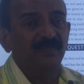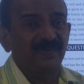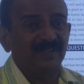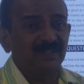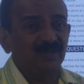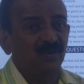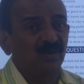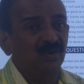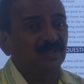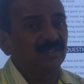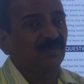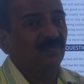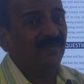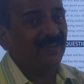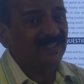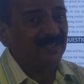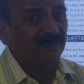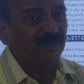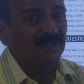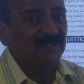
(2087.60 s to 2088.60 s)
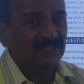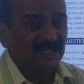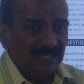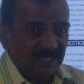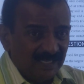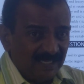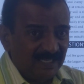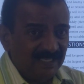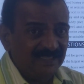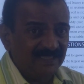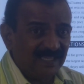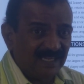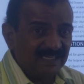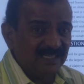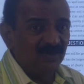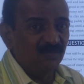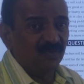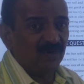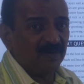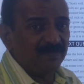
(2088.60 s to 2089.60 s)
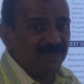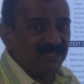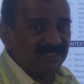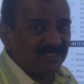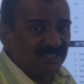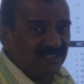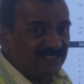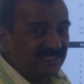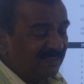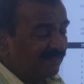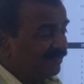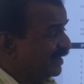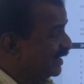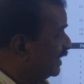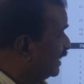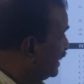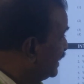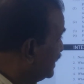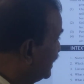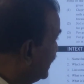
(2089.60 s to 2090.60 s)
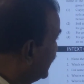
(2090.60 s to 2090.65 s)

for the growth of vegetables, and that information is given in